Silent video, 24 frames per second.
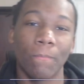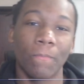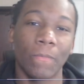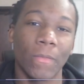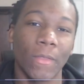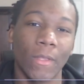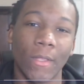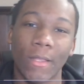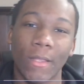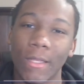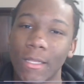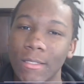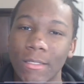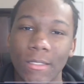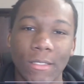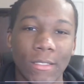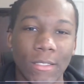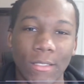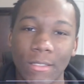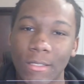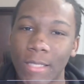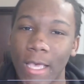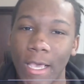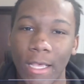This is
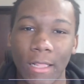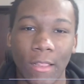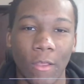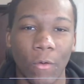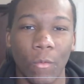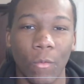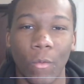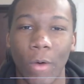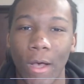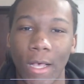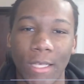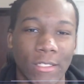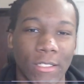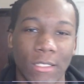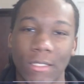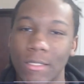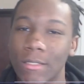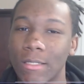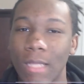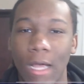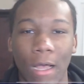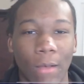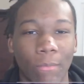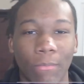exactly why she
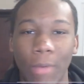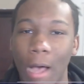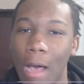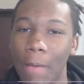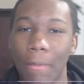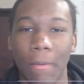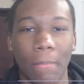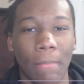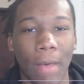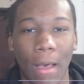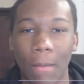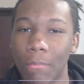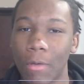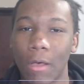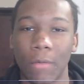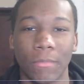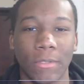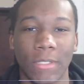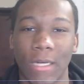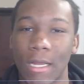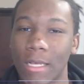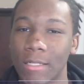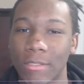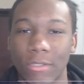stopped popping my
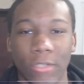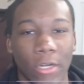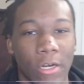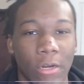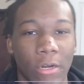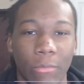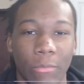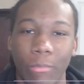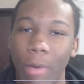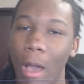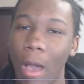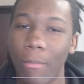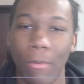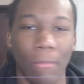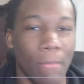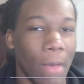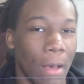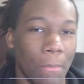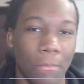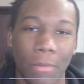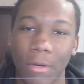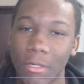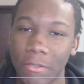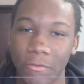bumps and I started popping my
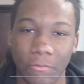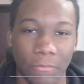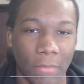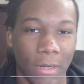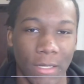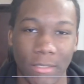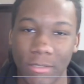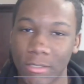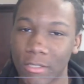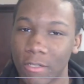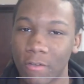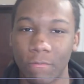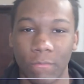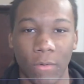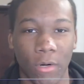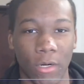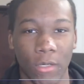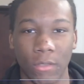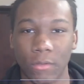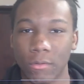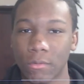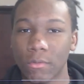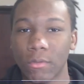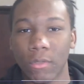bumps for myself,
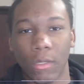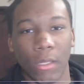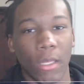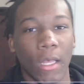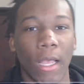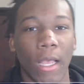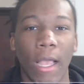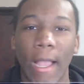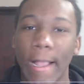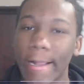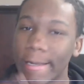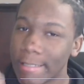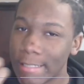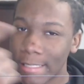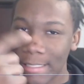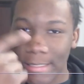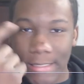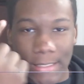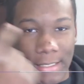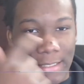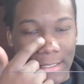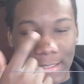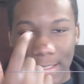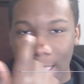bro.
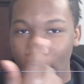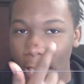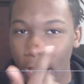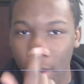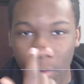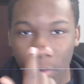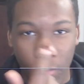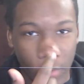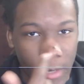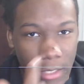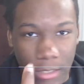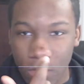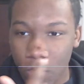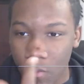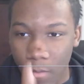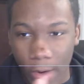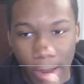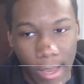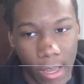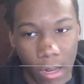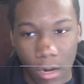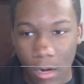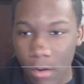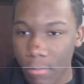This exact reason
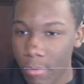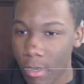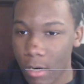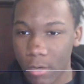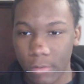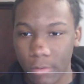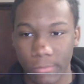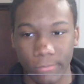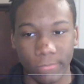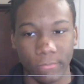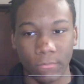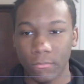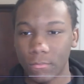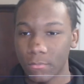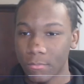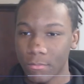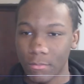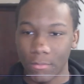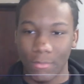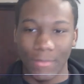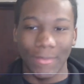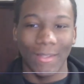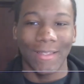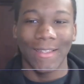right here, bro.
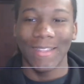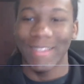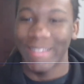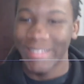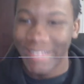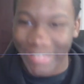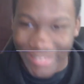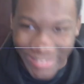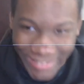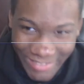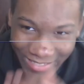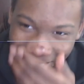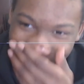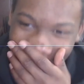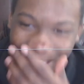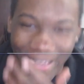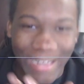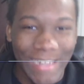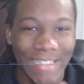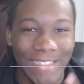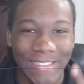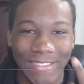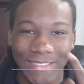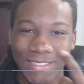
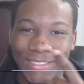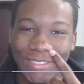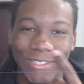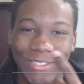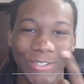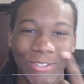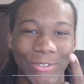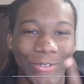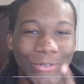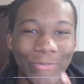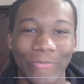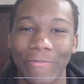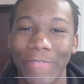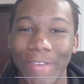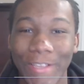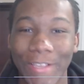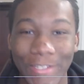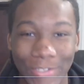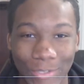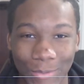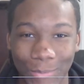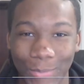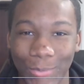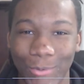And it's so
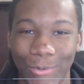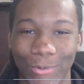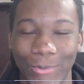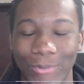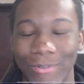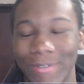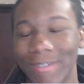visible.